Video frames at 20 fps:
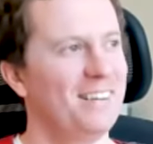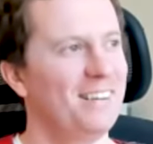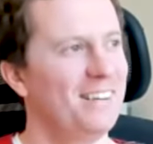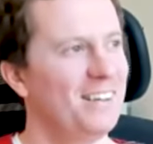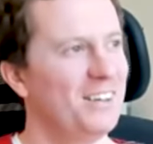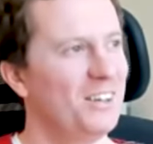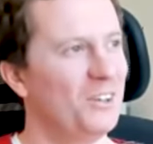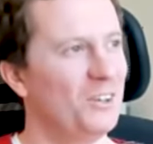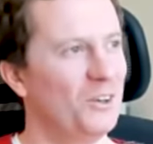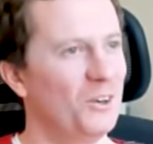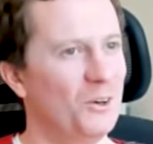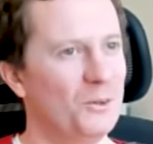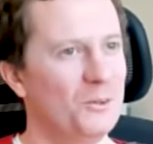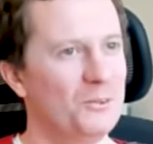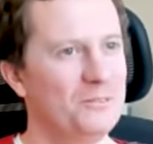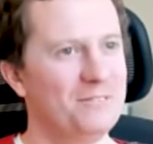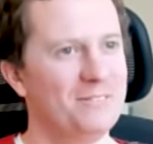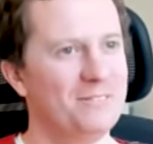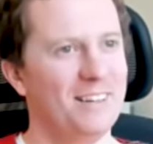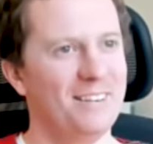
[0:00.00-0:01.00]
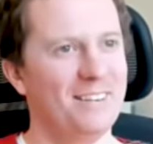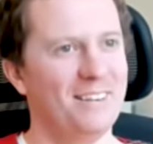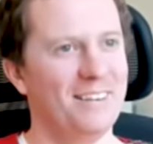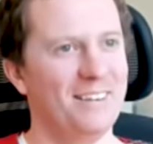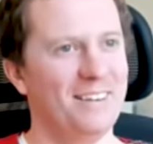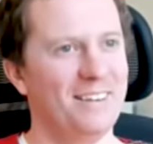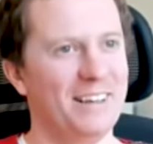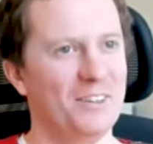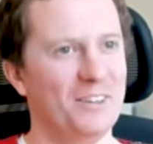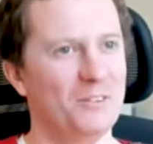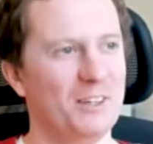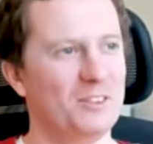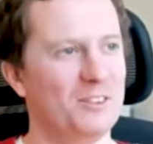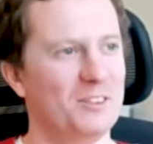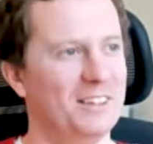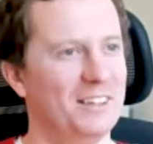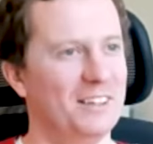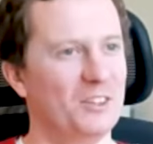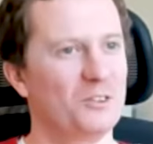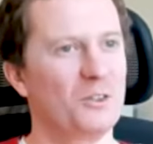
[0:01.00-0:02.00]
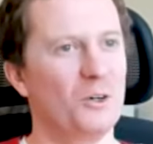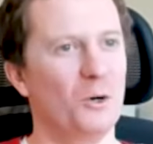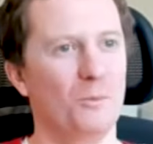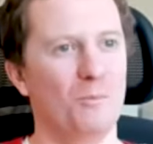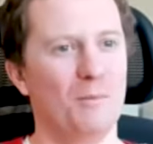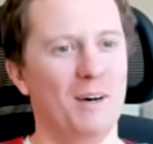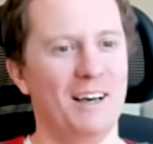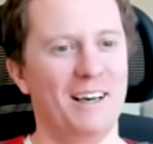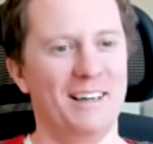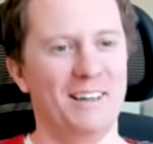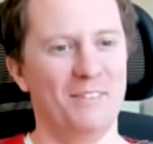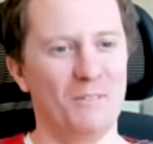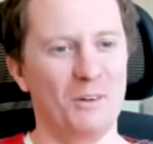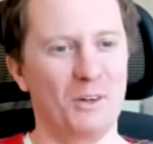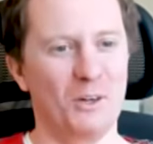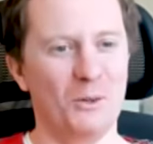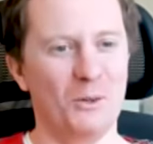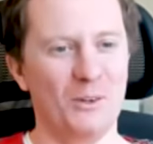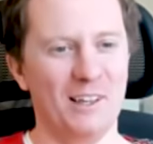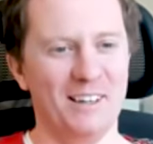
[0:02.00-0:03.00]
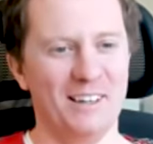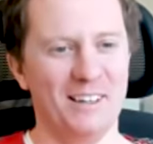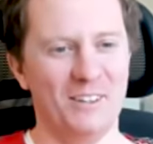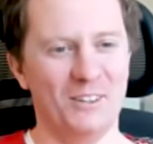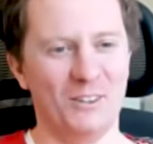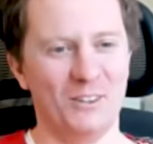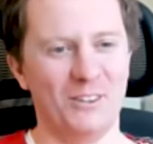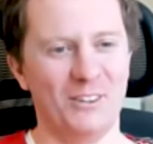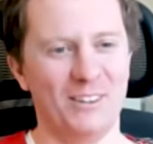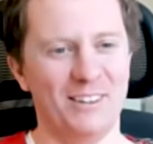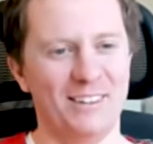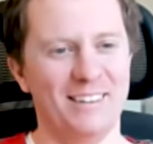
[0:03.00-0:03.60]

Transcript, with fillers: you know, uh, invest in this coal mine in Mongolia or